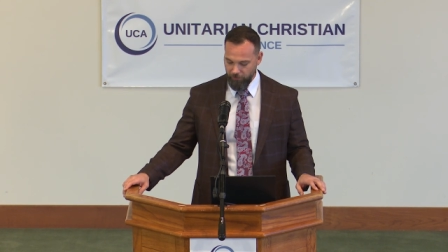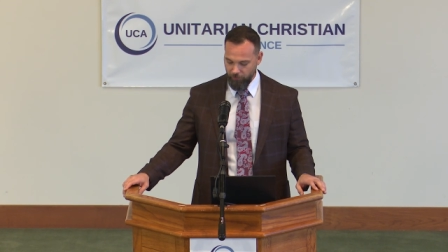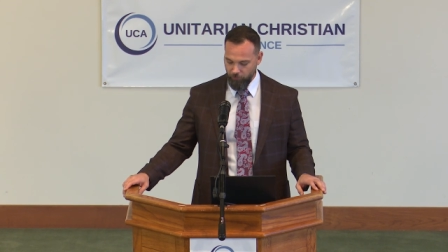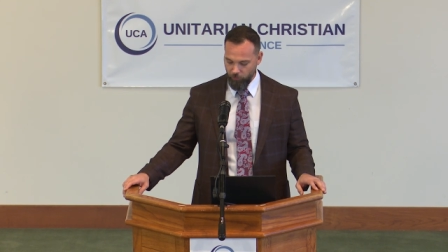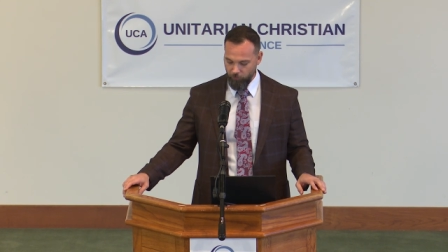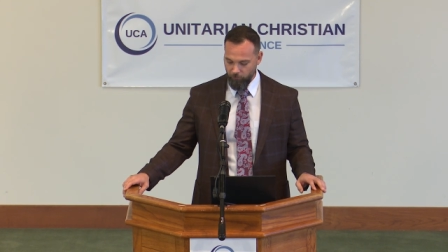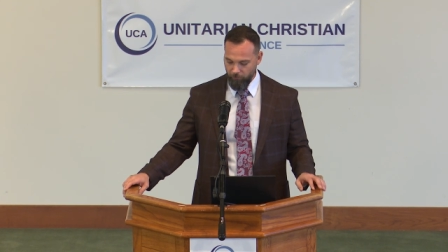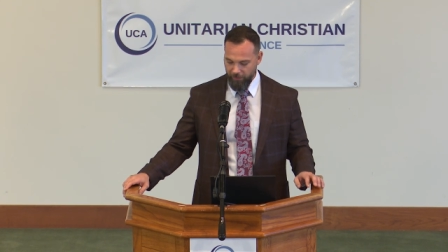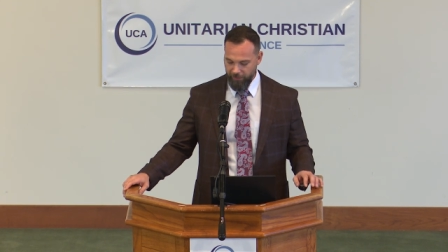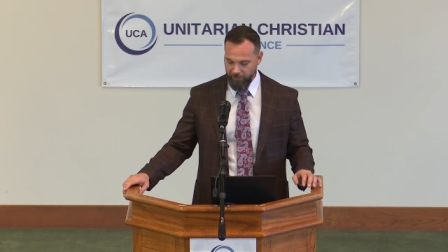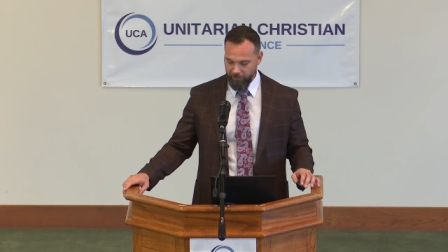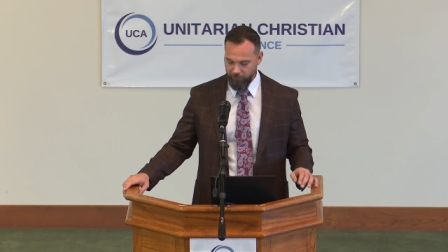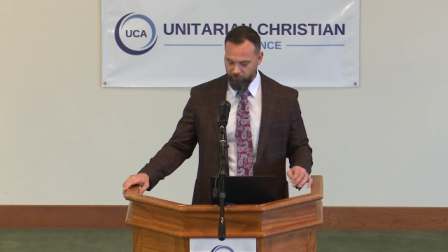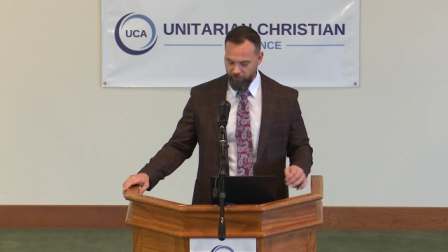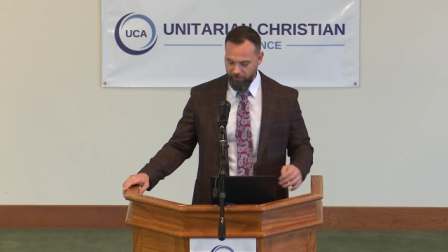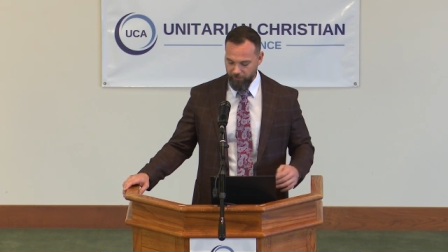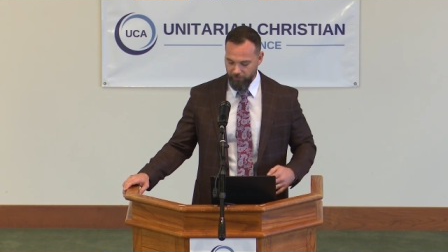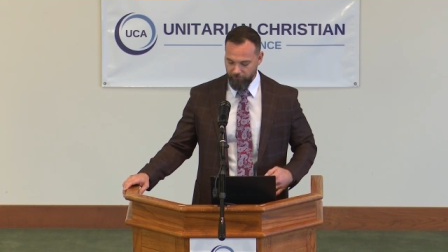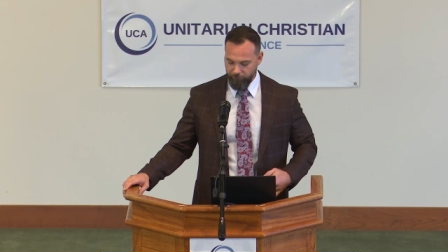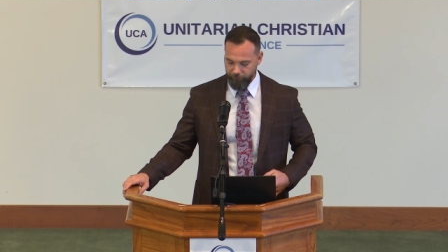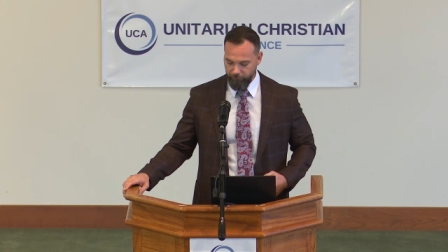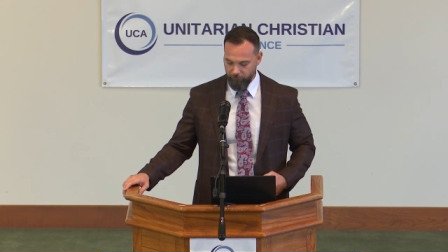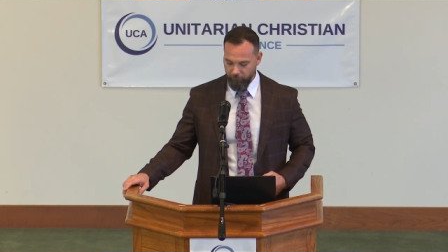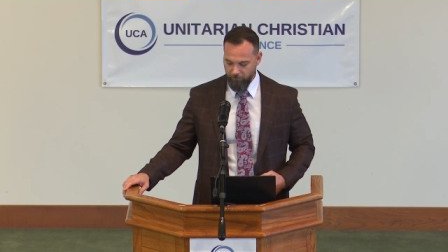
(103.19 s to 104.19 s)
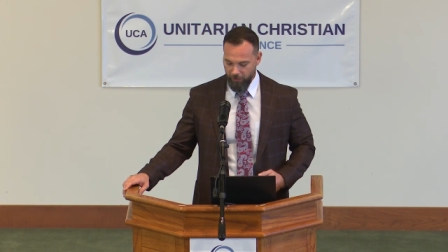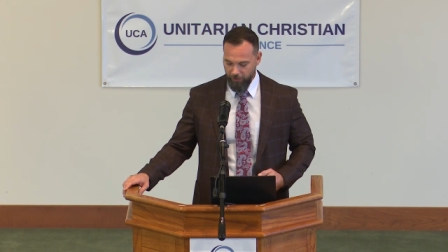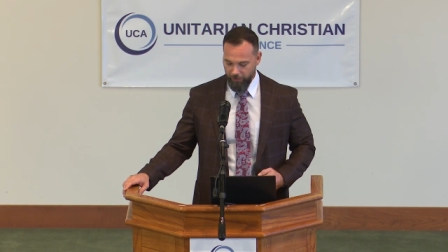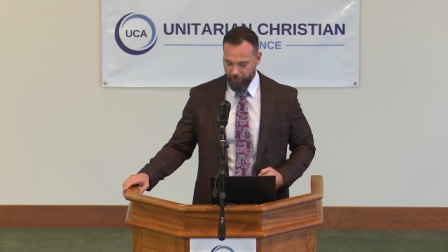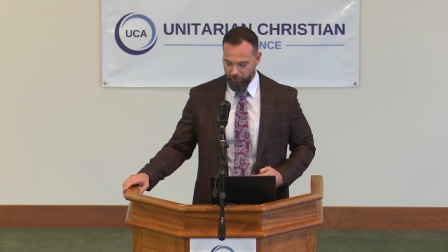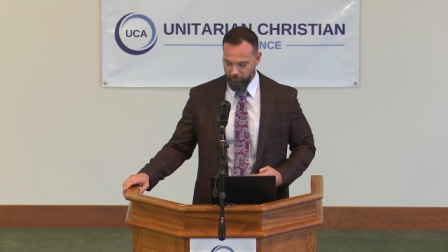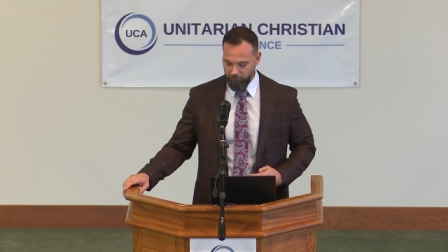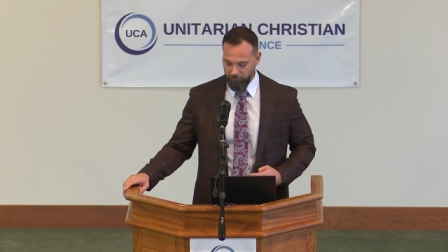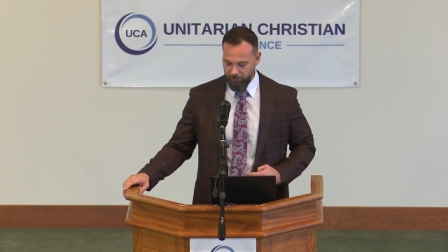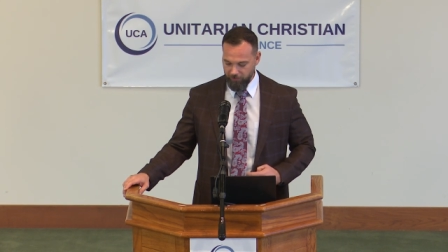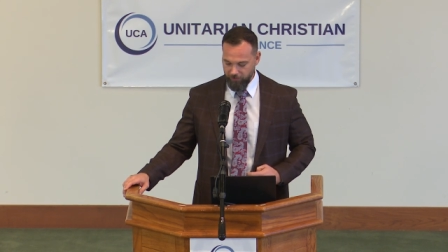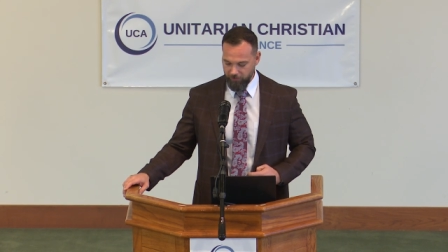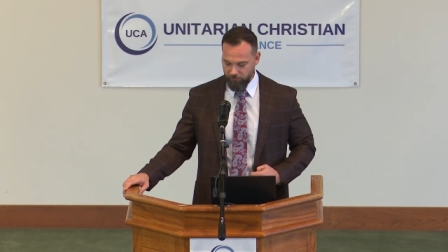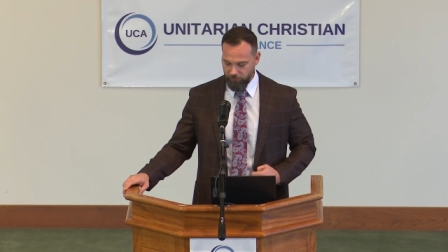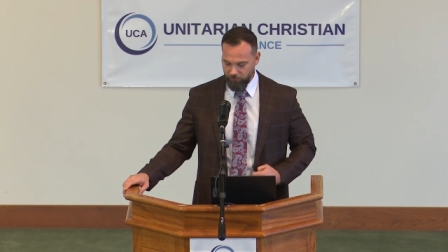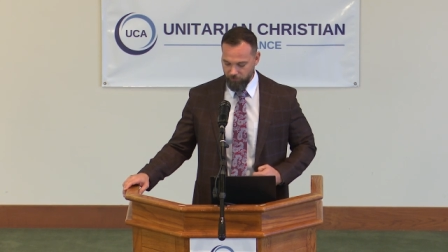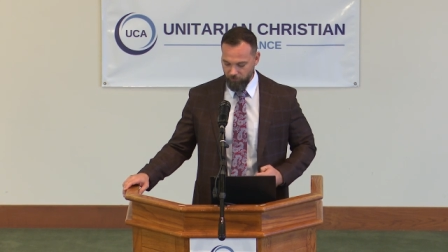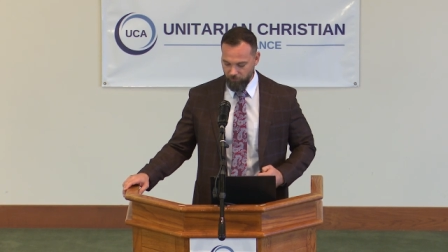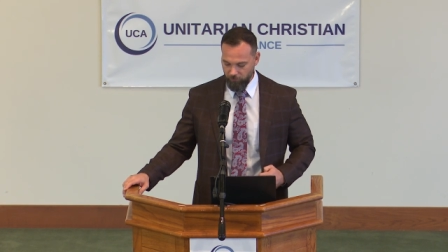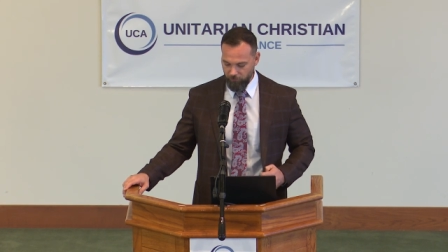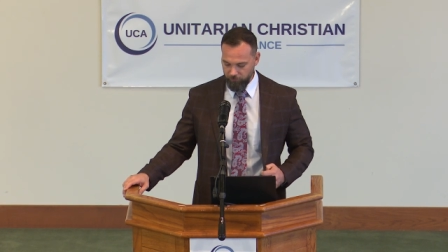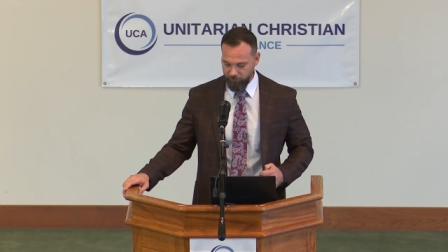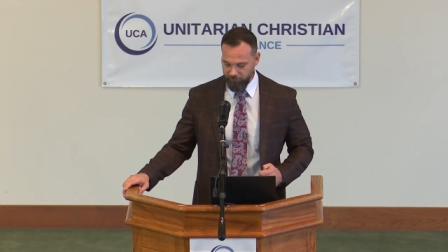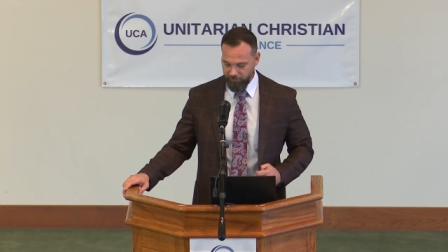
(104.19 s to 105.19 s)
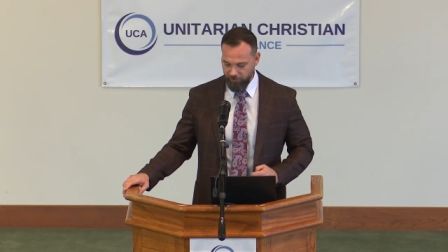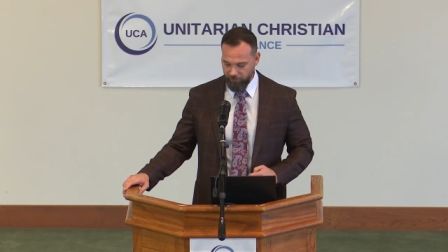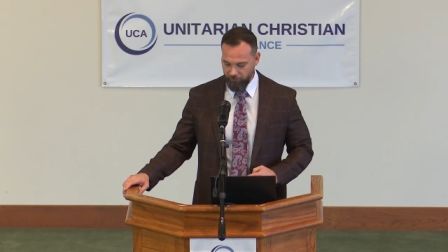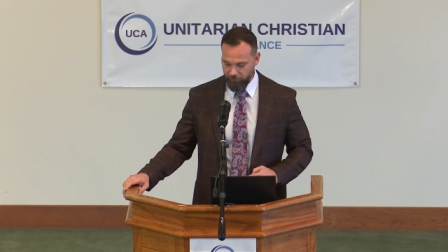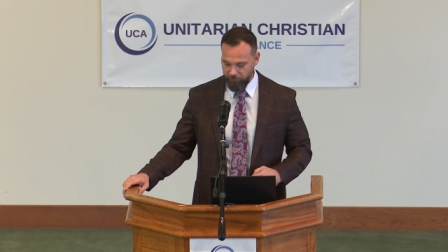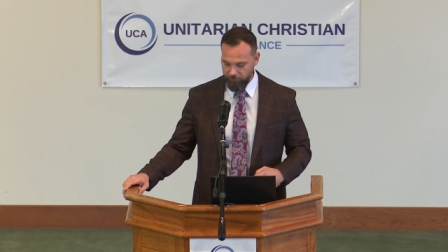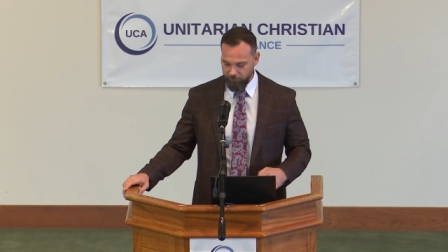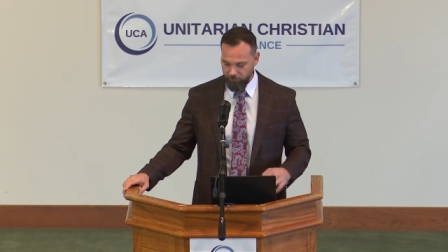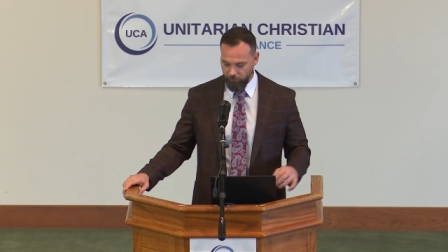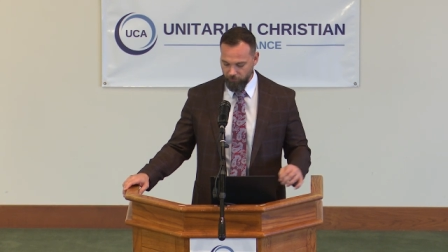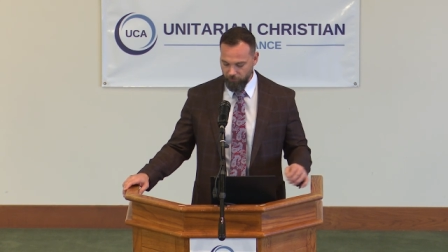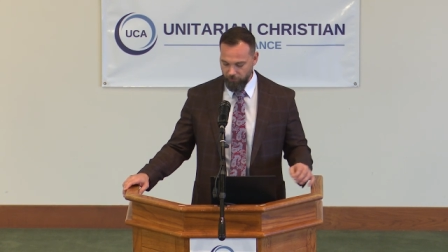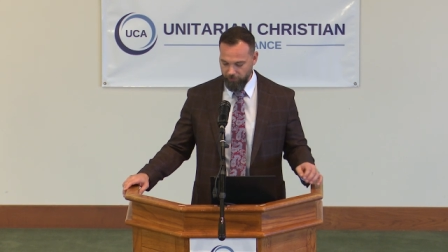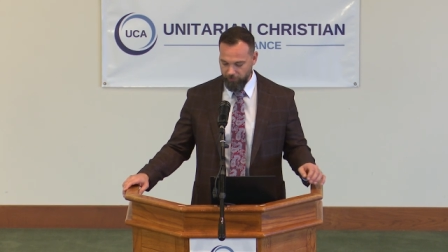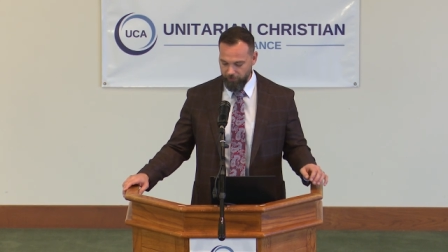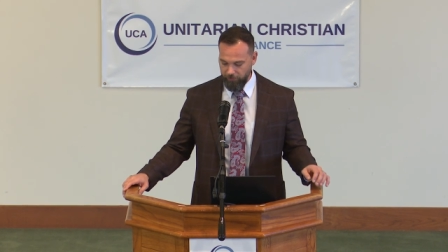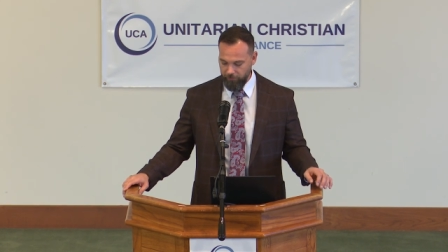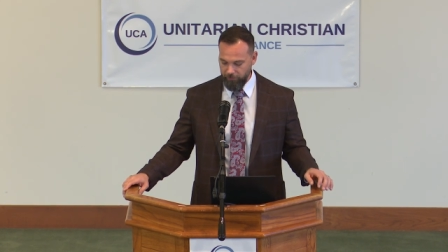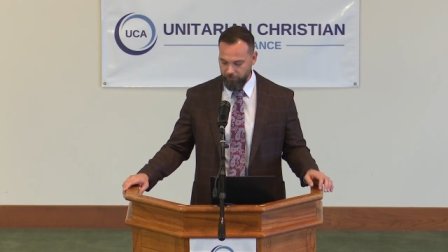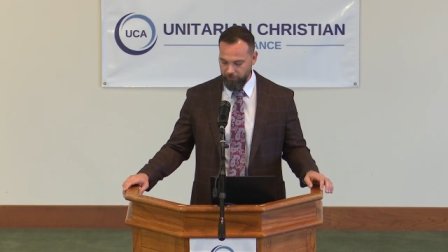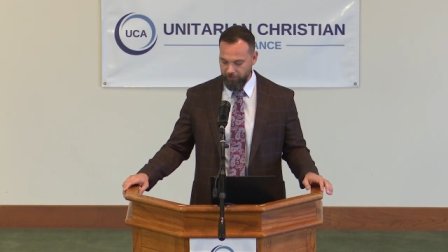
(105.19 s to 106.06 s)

who migrated from Ottoman controlled territory